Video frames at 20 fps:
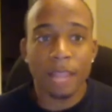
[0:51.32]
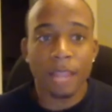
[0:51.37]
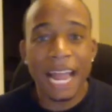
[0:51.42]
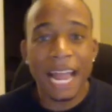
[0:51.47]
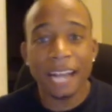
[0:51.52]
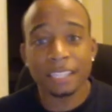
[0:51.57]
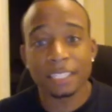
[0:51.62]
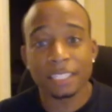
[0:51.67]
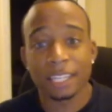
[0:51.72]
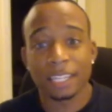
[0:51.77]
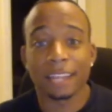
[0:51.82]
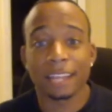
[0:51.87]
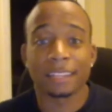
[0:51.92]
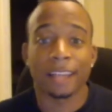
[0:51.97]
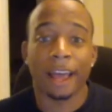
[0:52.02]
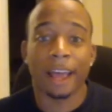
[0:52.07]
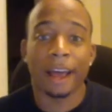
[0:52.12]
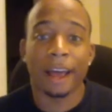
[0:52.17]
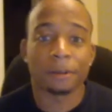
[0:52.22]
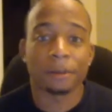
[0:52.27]
I actually like
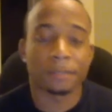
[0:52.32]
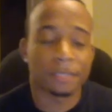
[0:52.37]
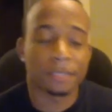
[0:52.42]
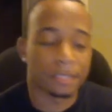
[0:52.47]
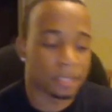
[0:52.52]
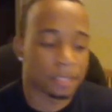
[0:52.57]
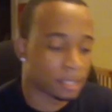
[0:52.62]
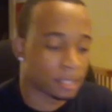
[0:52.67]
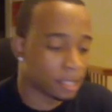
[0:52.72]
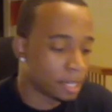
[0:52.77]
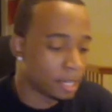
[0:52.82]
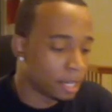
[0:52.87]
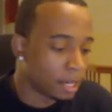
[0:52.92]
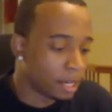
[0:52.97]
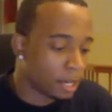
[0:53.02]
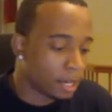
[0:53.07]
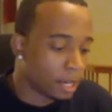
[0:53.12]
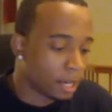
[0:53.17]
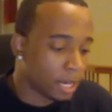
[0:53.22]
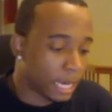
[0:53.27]
the house.
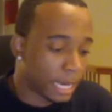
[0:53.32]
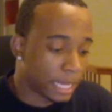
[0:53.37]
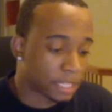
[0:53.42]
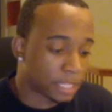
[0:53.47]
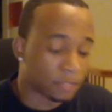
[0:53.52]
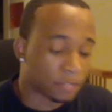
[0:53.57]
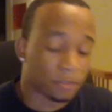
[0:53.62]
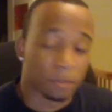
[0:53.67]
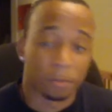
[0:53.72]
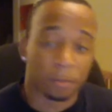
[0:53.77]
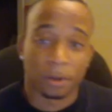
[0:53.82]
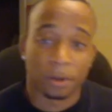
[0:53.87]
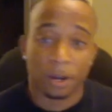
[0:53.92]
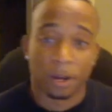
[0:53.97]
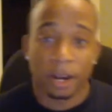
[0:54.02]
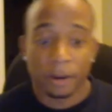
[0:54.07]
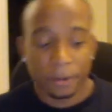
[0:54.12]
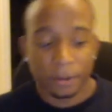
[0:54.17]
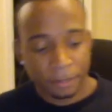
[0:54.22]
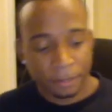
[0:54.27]
It's from
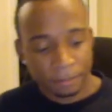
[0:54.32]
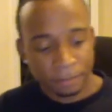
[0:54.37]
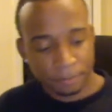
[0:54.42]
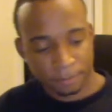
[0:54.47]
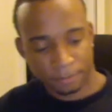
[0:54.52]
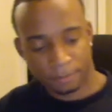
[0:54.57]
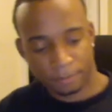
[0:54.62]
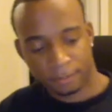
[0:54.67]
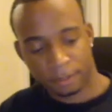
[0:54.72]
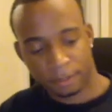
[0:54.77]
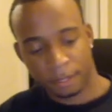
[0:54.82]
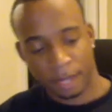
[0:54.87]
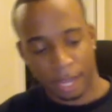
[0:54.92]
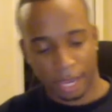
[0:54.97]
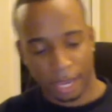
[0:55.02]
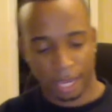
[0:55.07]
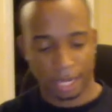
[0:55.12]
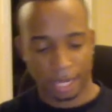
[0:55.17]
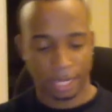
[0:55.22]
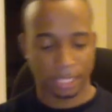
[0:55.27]
Bvlgari,
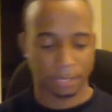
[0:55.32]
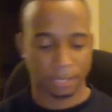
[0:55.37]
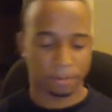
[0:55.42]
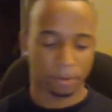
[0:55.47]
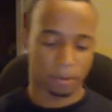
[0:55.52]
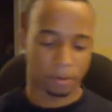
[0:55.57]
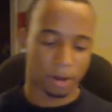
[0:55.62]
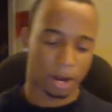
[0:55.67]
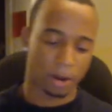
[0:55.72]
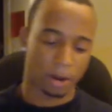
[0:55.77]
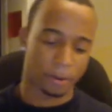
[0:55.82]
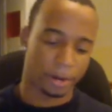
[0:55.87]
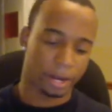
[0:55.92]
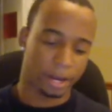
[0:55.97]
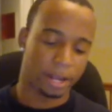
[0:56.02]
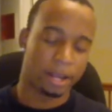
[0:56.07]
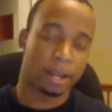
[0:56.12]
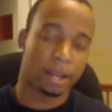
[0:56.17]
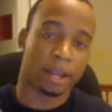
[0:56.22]
and it's Bvlgari